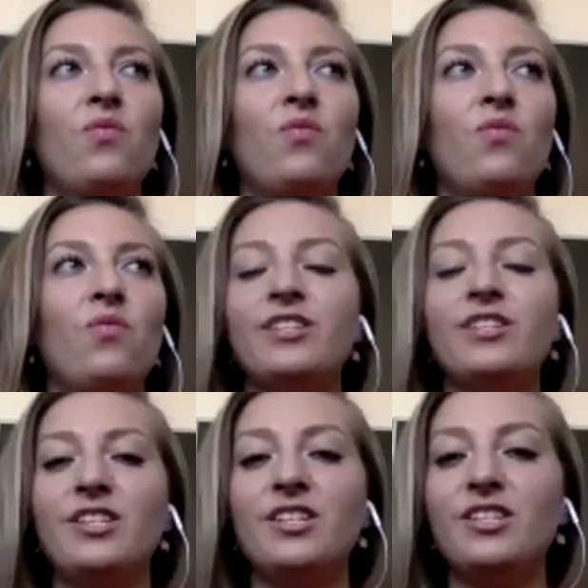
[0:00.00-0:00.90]
run
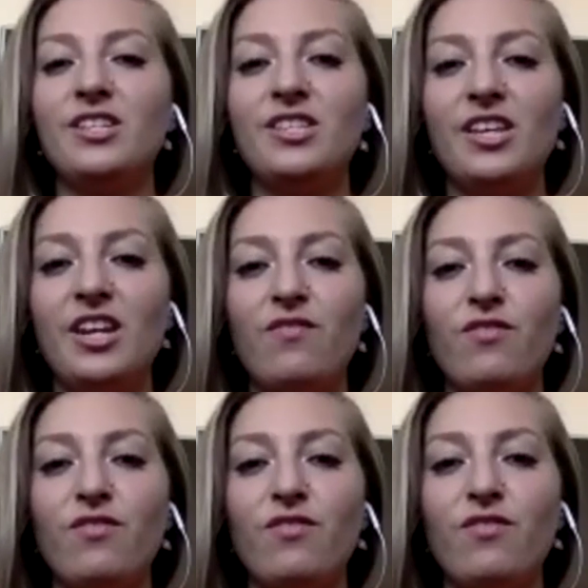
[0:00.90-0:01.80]
distances they
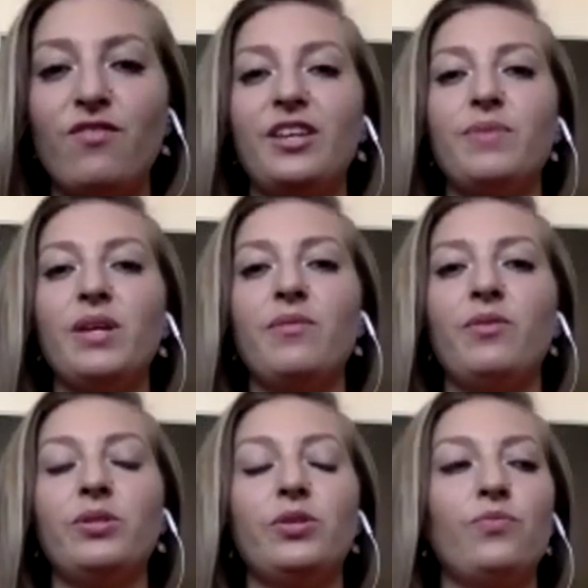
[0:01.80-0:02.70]
never thought they'd be able
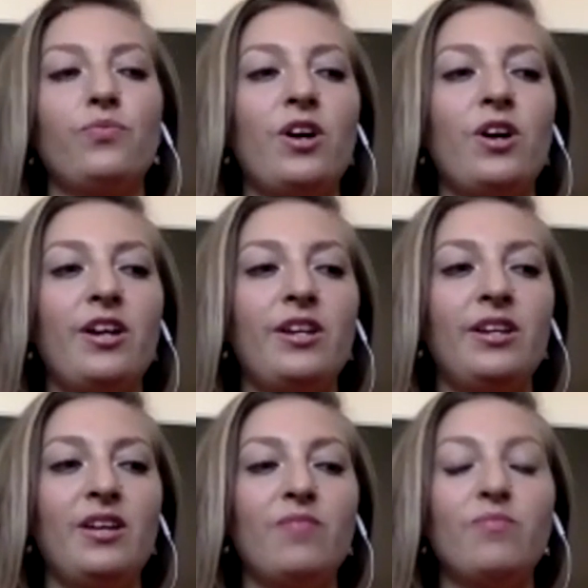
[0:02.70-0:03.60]
to run,
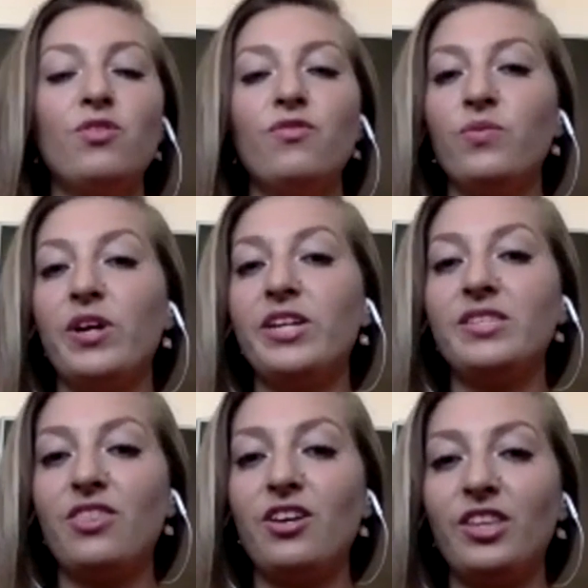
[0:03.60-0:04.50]
move in ways they
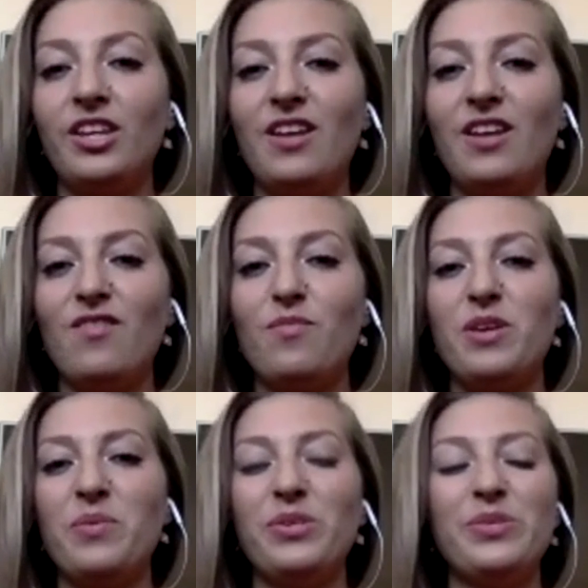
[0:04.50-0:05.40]
thought they'd never be able
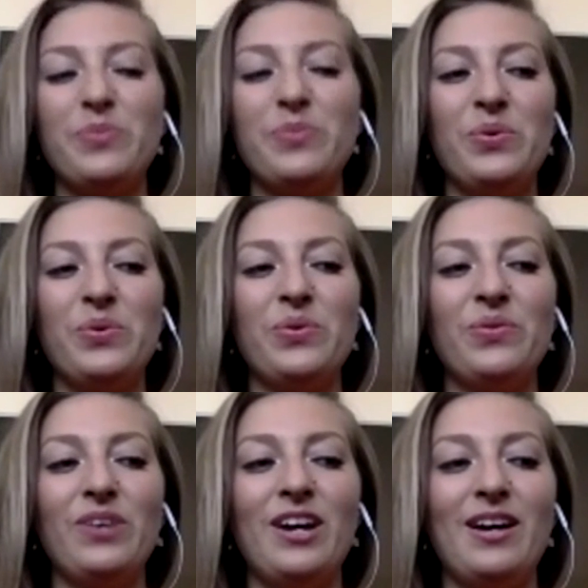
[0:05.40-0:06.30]
to move.
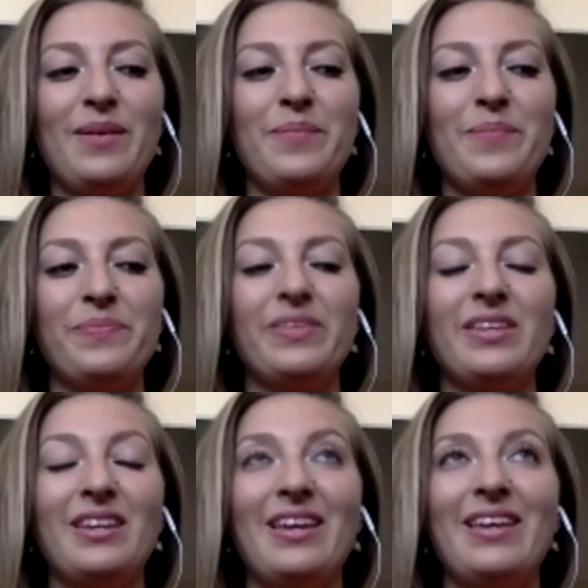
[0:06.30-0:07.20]

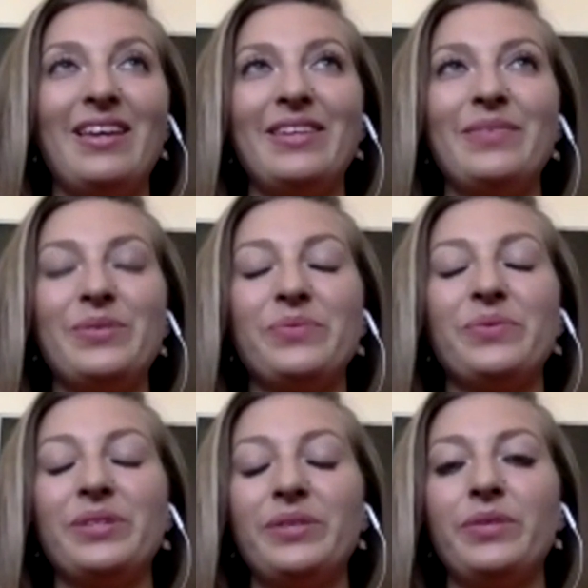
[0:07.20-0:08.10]
It was a really,
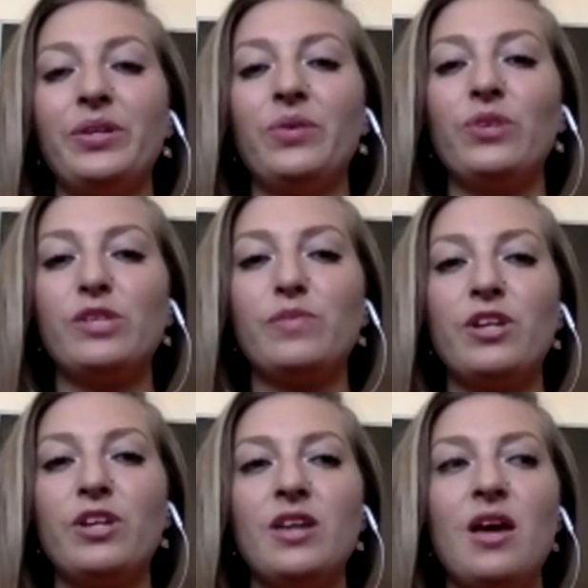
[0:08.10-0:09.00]
really cool experience.
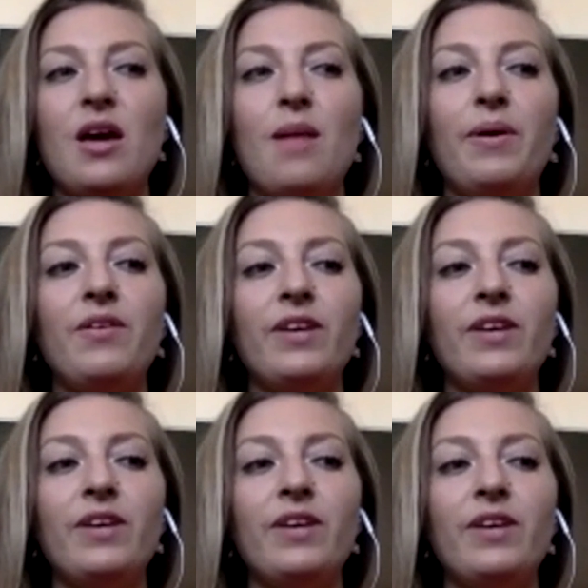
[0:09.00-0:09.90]
But
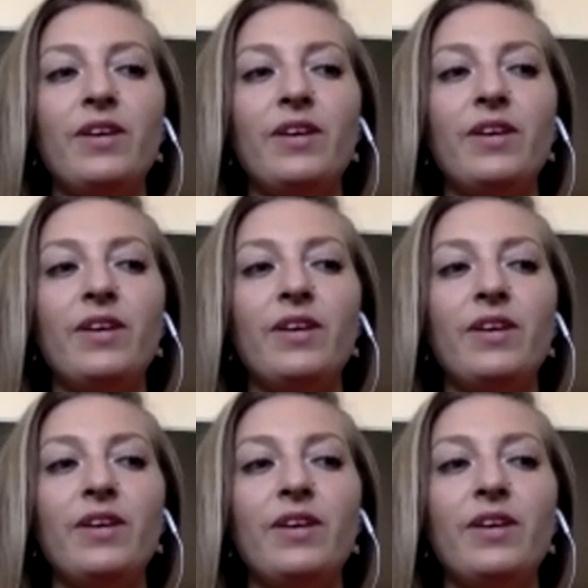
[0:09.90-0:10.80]
eventually
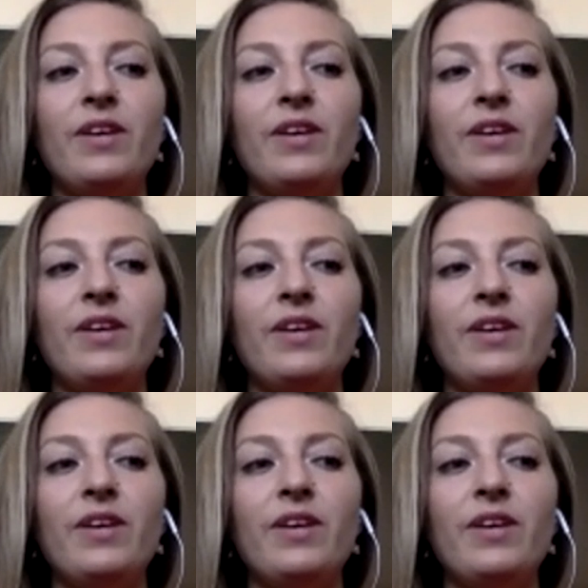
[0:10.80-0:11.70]
into
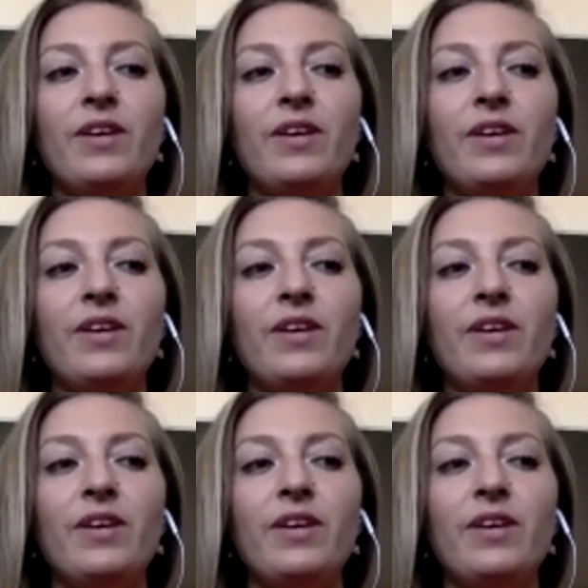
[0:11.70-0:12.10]
some